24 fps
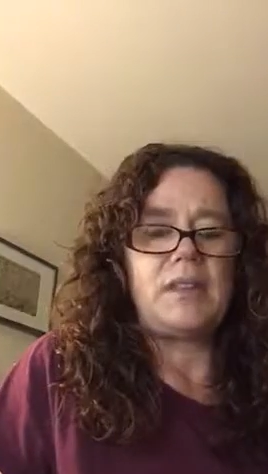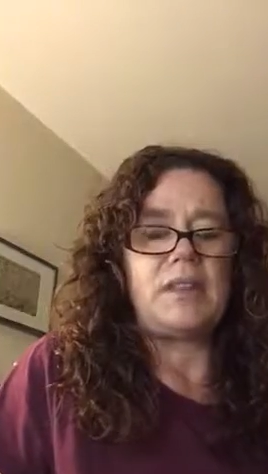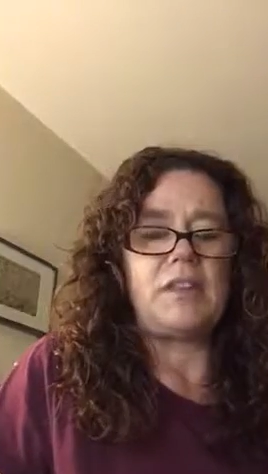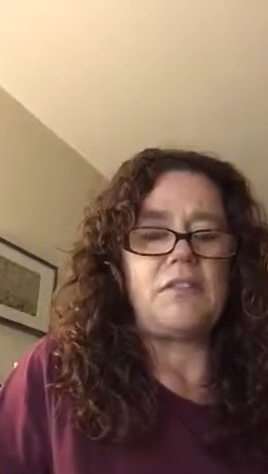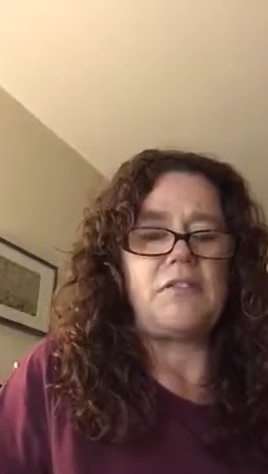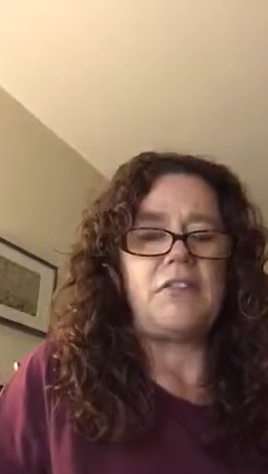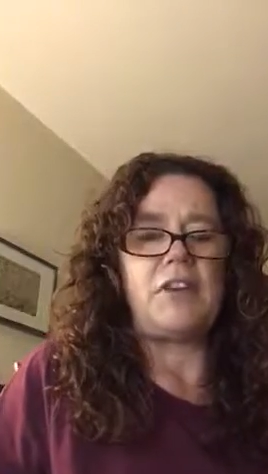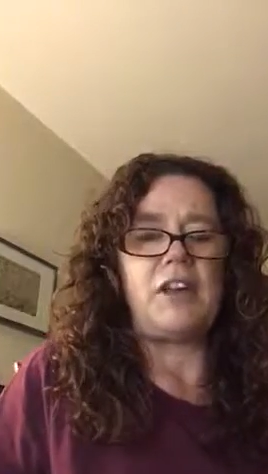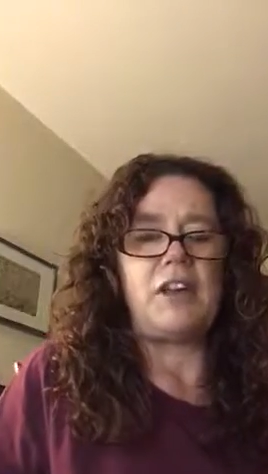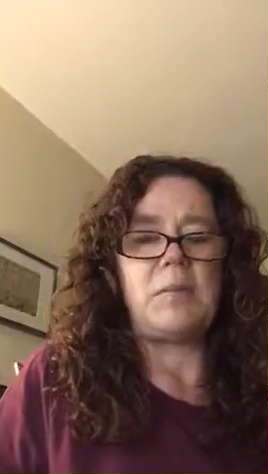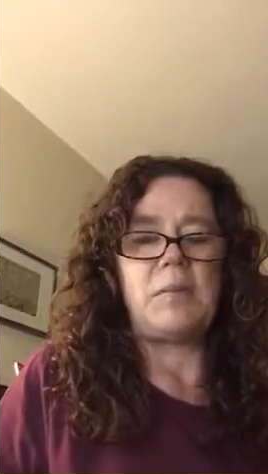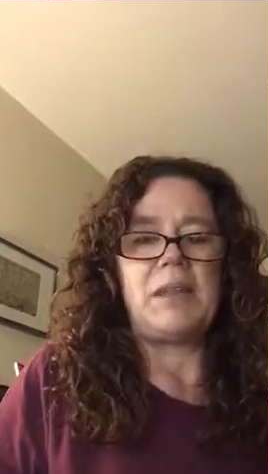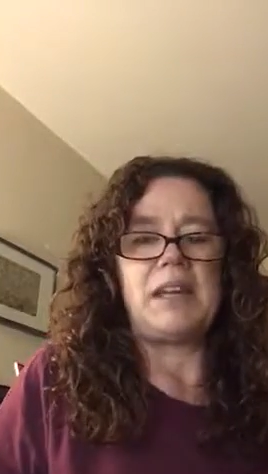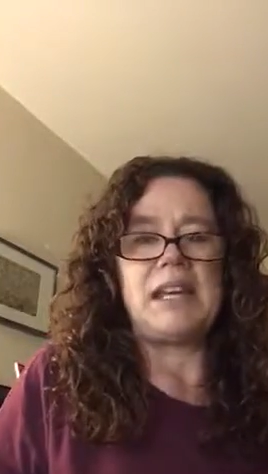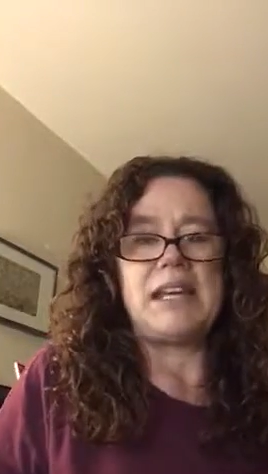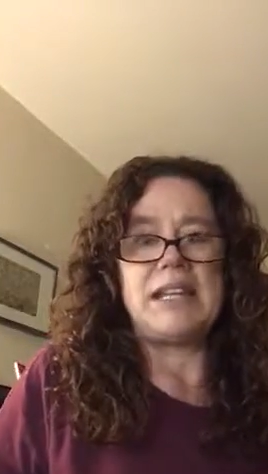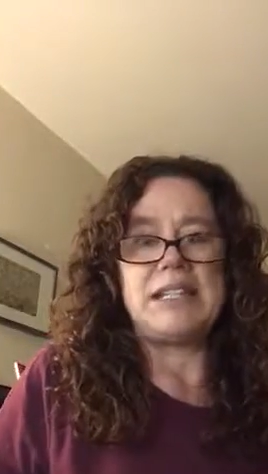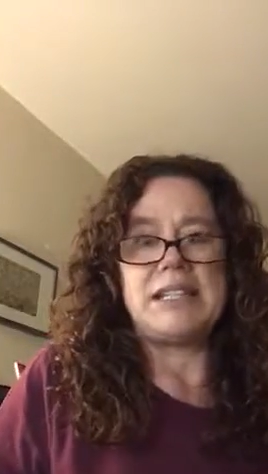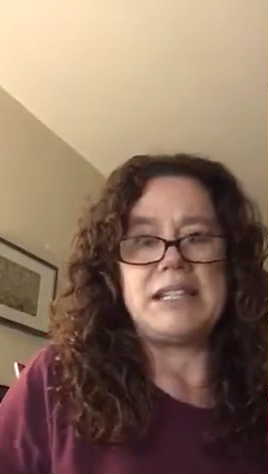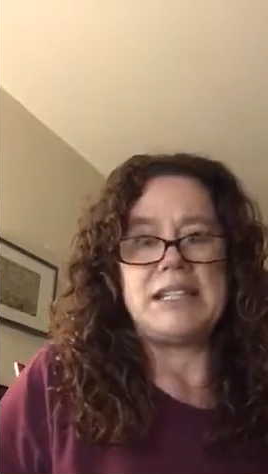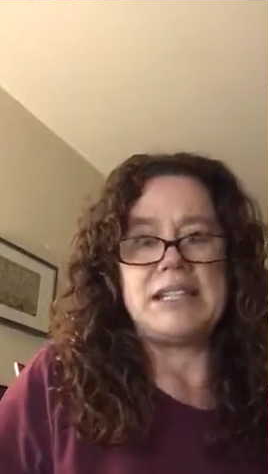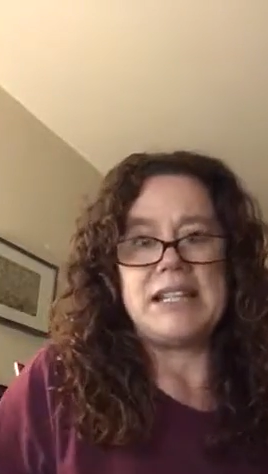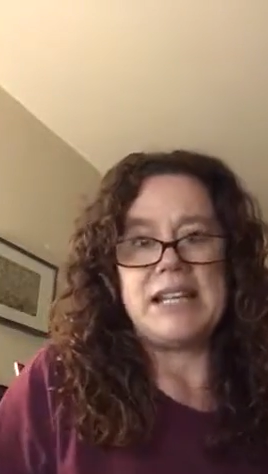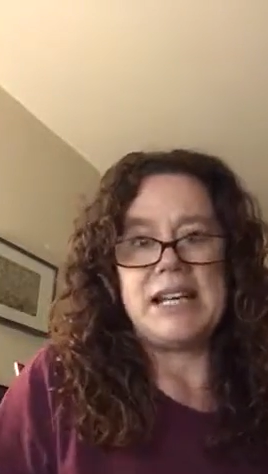the family
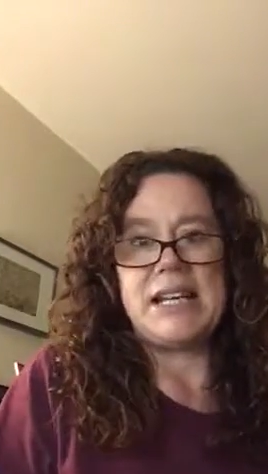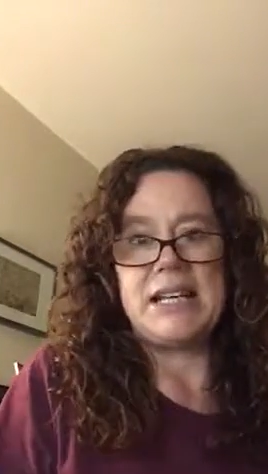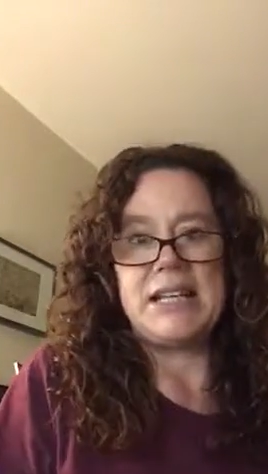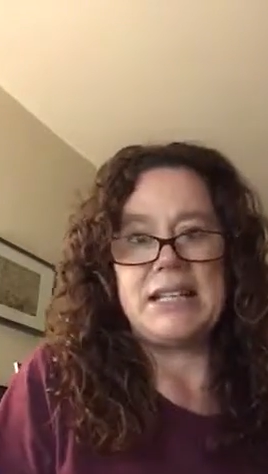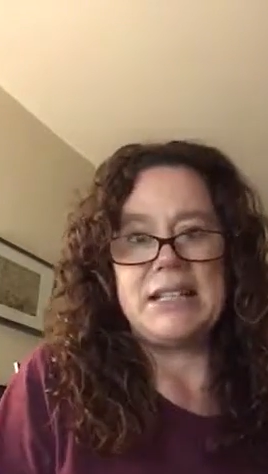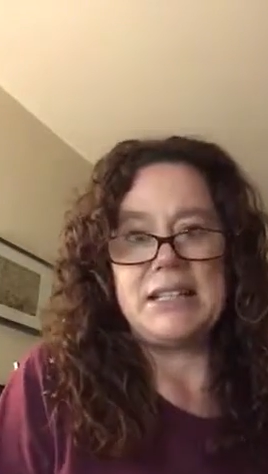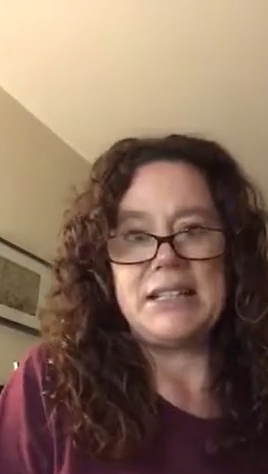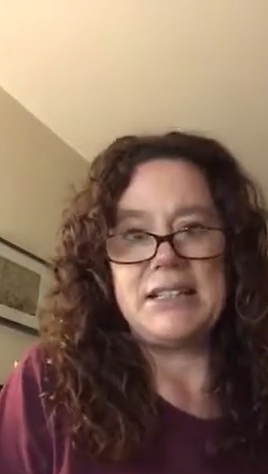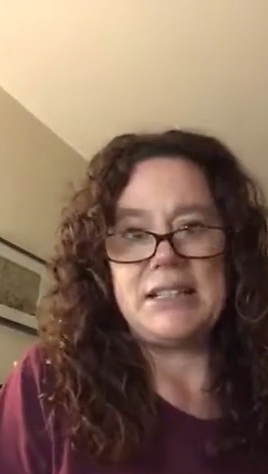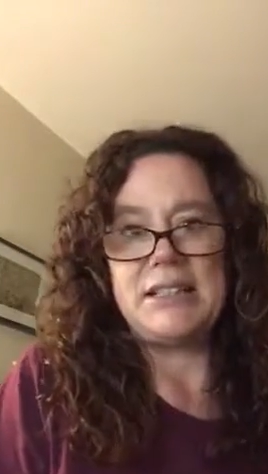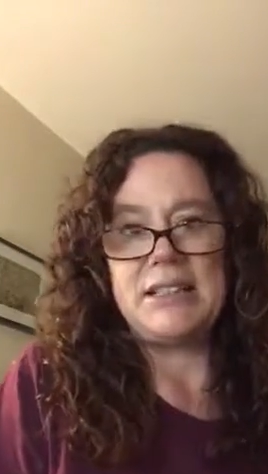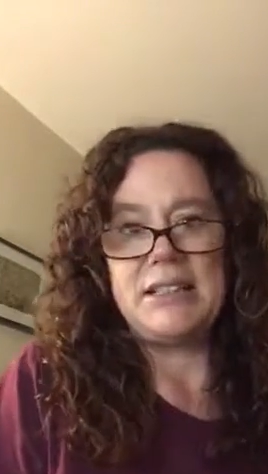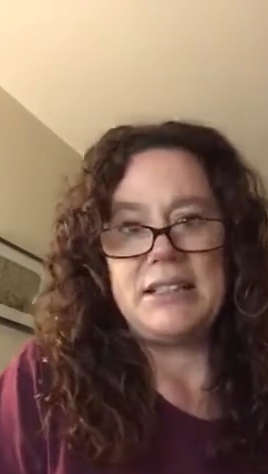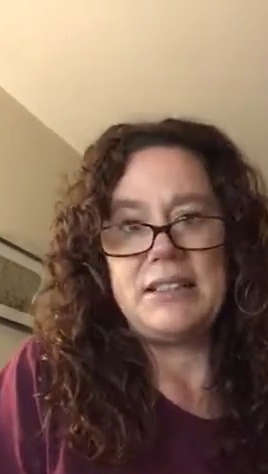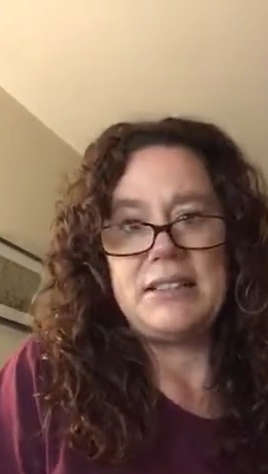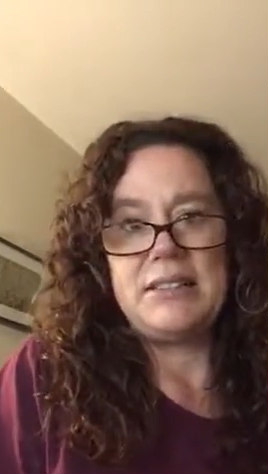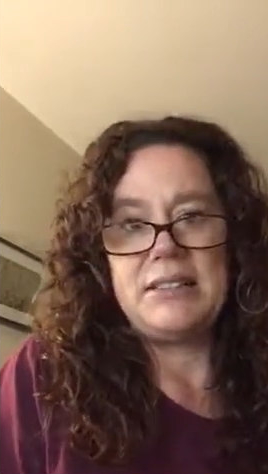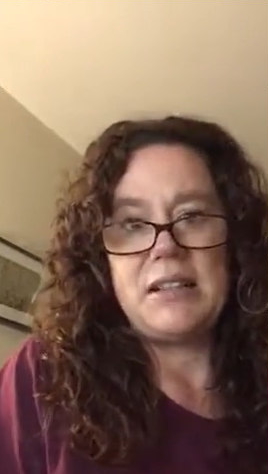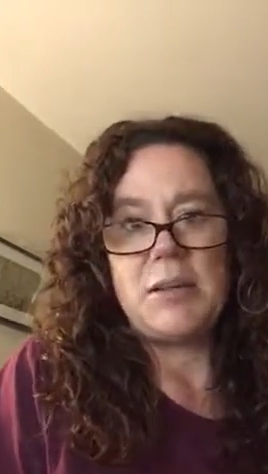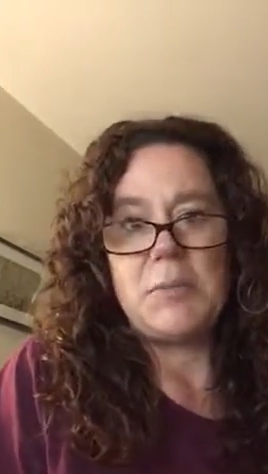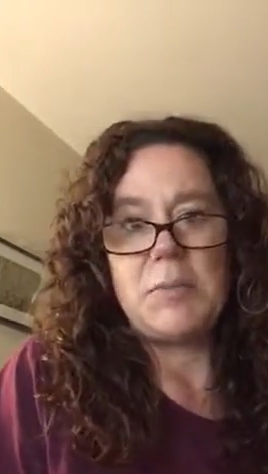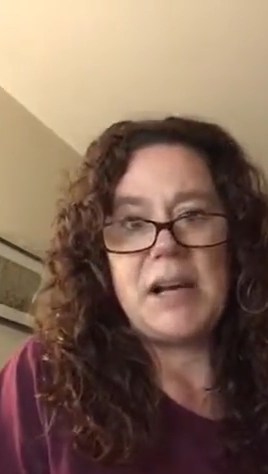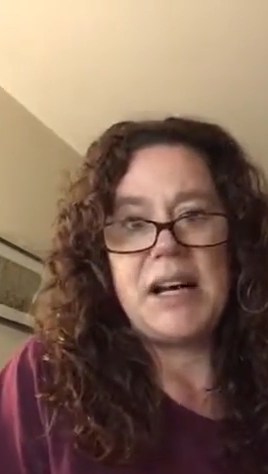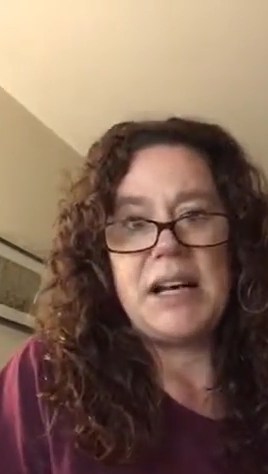had decided,
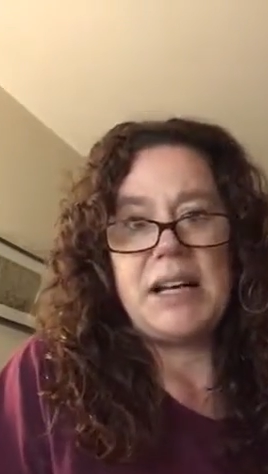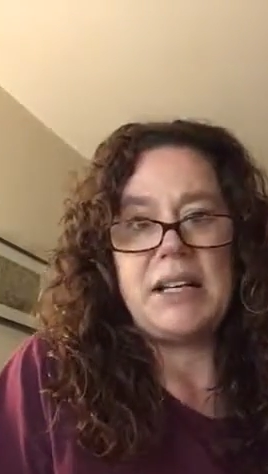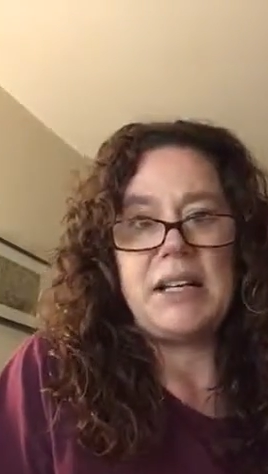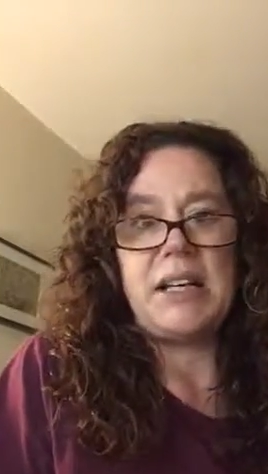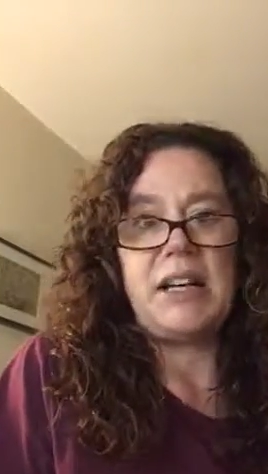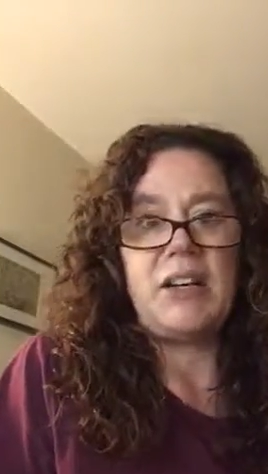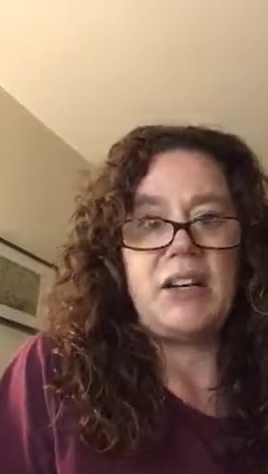upon